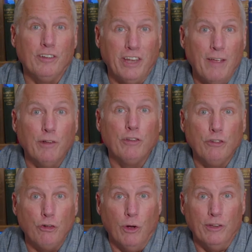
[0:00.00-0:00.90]
gave us a
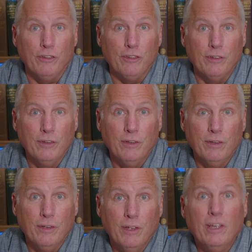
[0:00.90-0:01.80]
choice.
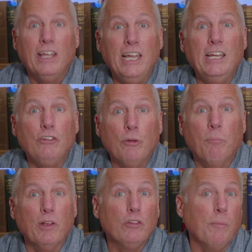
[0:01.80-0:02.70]
Each
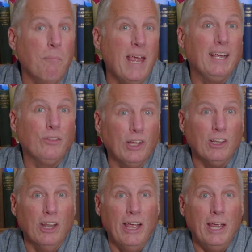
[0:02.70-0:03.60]
must make the
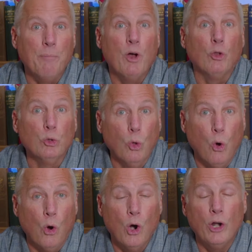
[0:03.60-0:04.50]
claim,
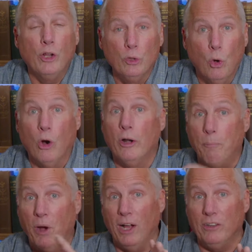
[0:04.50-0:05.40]
Lord,
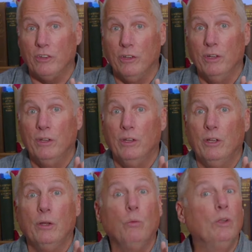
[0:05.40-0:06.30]
Lord, but
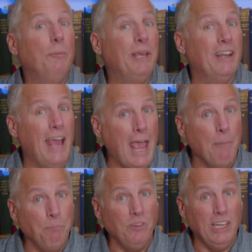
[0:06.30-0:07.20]
will it be an
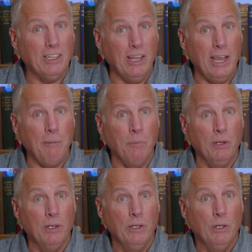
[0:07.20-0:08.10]
empty claim
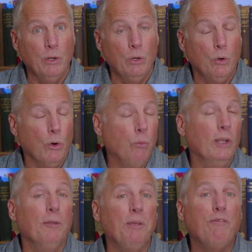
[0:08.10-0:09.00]
or
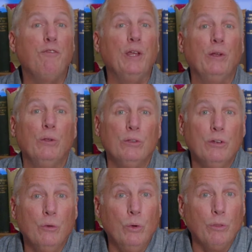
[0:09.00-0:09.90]
will it be filled
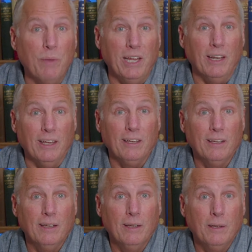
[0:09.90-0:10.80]
with meaning?
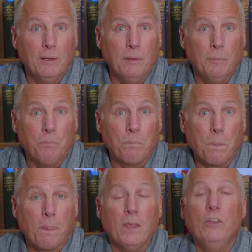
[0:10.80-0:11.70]

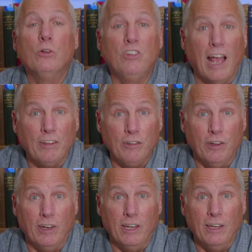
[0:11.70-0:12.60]
Your
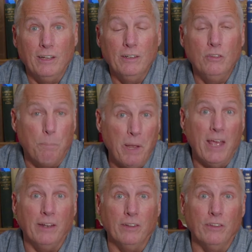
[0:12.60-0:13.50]
destiny
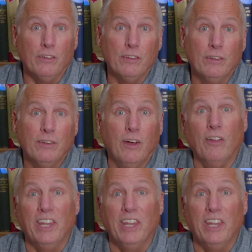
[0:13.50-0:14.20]
depends on the